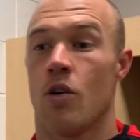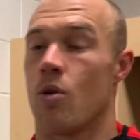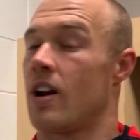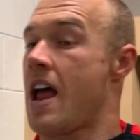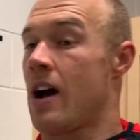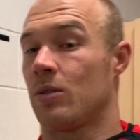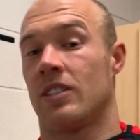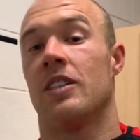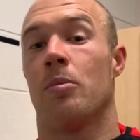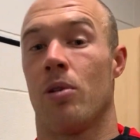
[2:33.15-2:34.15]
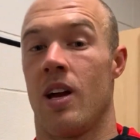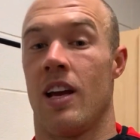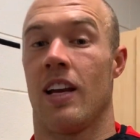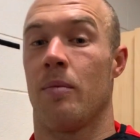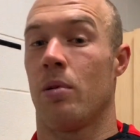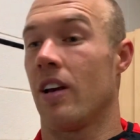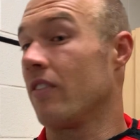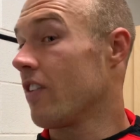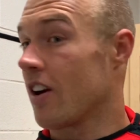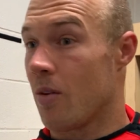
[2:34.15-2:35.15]
who are now still playing and playing
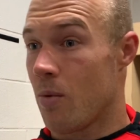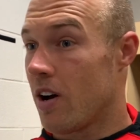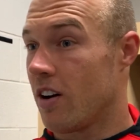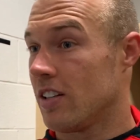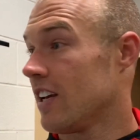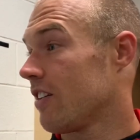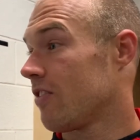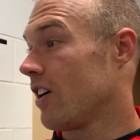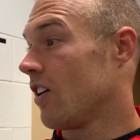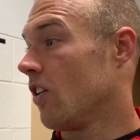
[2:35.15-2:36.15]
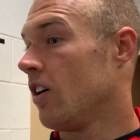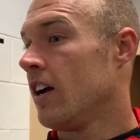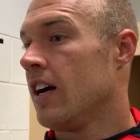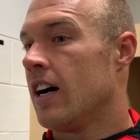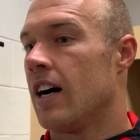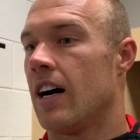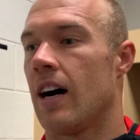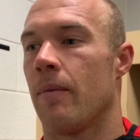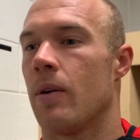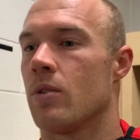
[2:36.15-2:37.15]
very well in the
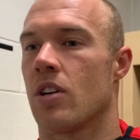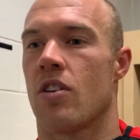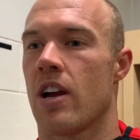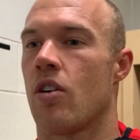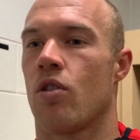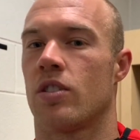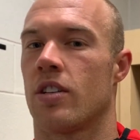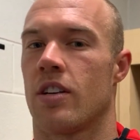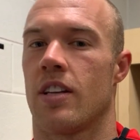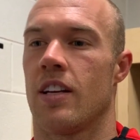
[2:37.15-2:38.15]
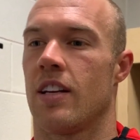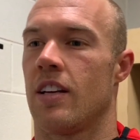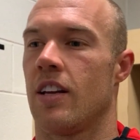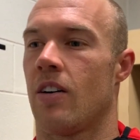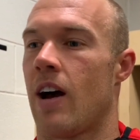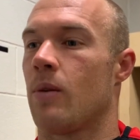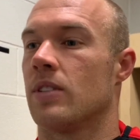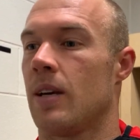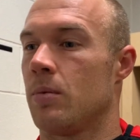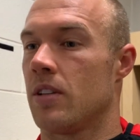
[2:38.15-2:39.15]
NFL, it was a great culture that I was
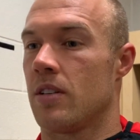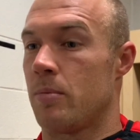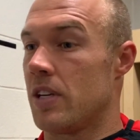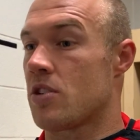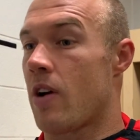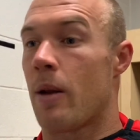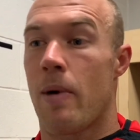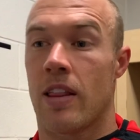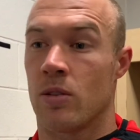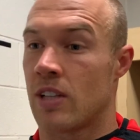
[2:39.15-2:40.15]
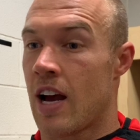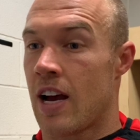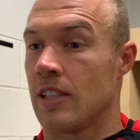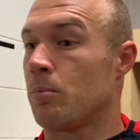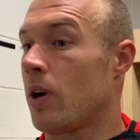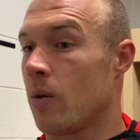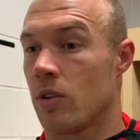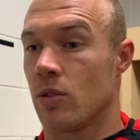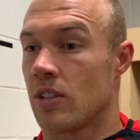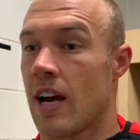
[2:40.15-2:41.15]
able to be surrounded by those guys, play with
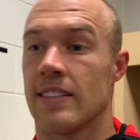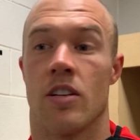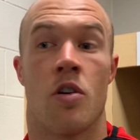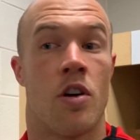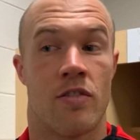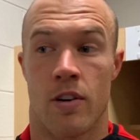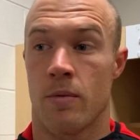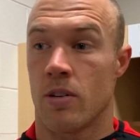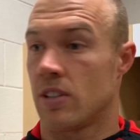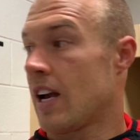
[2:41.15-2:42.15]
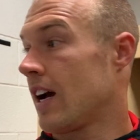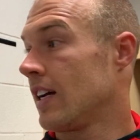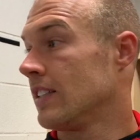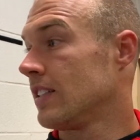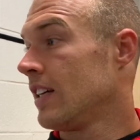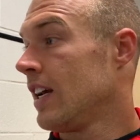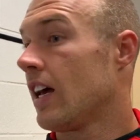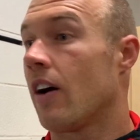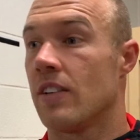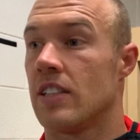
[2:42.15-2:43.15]
those guys, learn from those guys, and
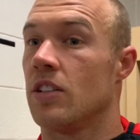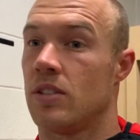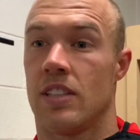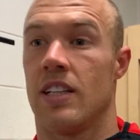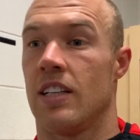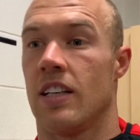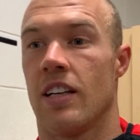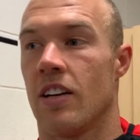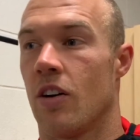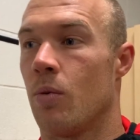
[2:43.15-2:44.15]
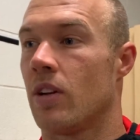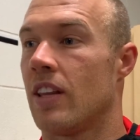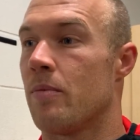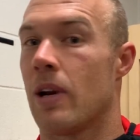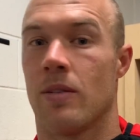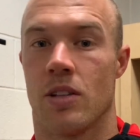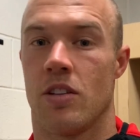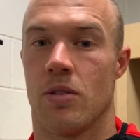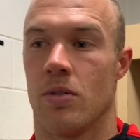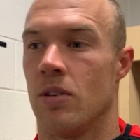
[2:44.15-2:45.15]
obviously you see what they've been able to
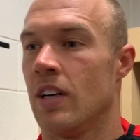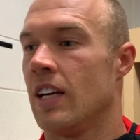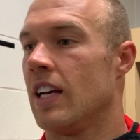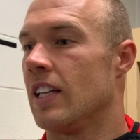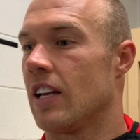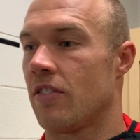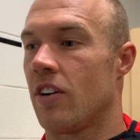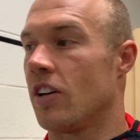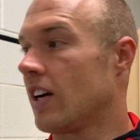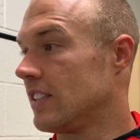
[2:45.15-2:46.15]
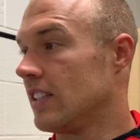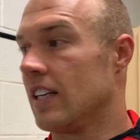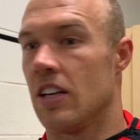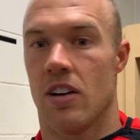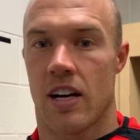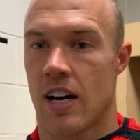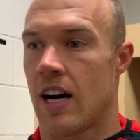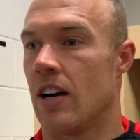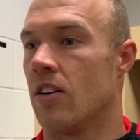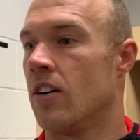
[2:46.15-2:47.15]
do in the NFL. You got Ziggy, you got
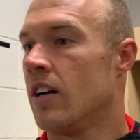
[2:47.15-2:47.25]
Kyle,